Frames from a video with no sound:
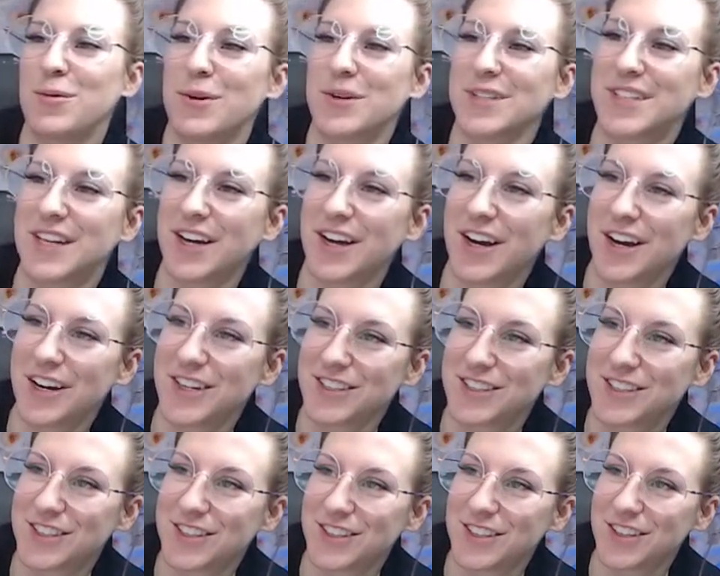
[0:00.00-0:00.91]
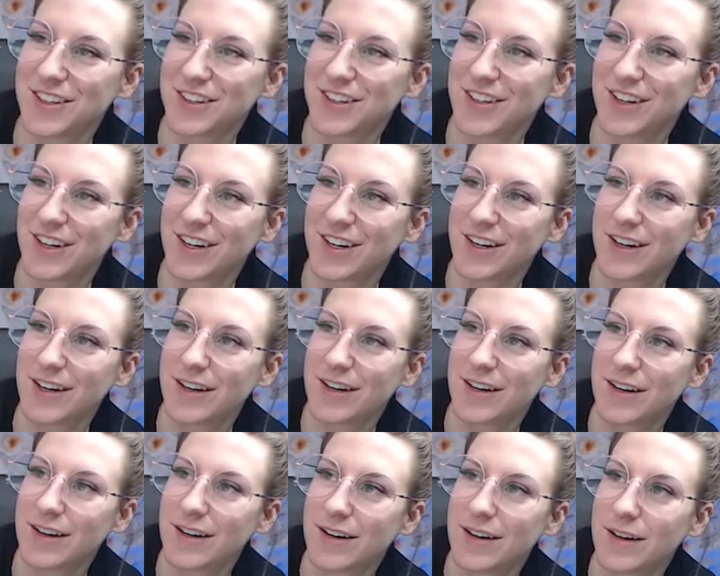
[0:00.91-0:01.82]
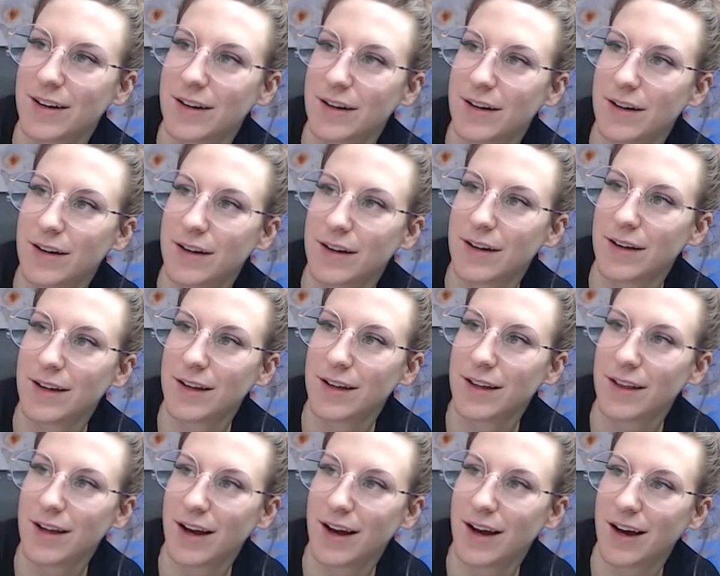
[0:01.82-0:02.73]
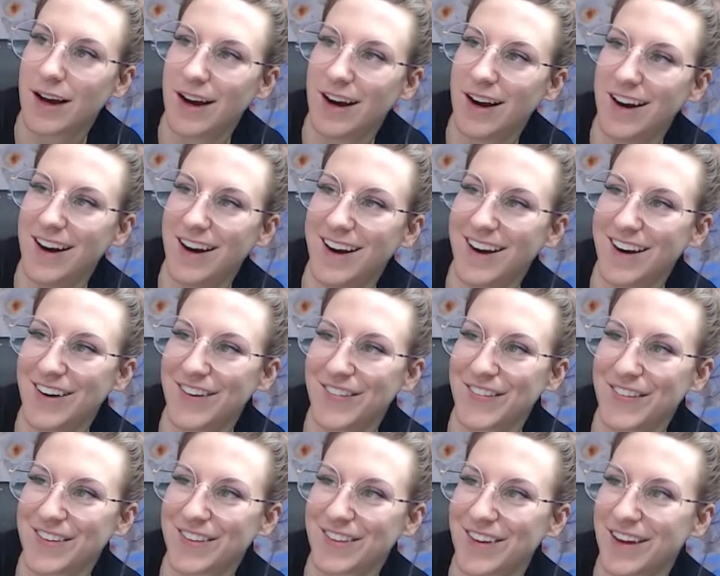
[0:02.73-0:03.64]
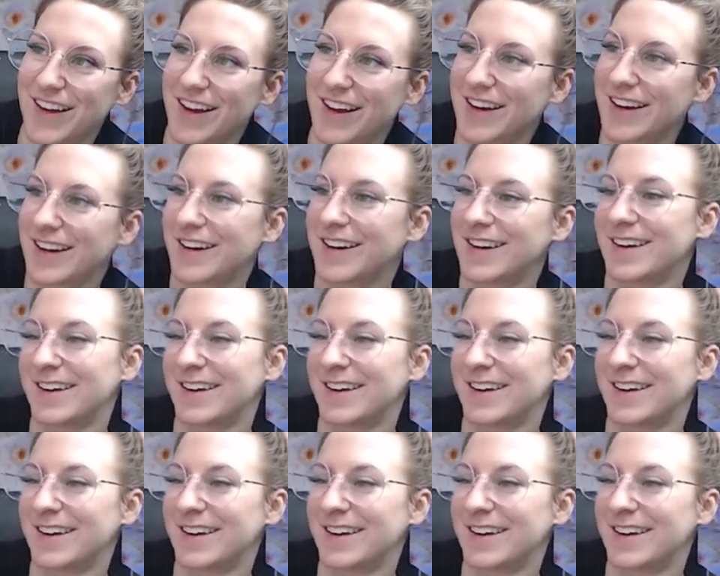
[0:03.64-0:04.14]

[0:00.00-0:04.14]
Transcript: whizzing on a scooter. A hundred percent.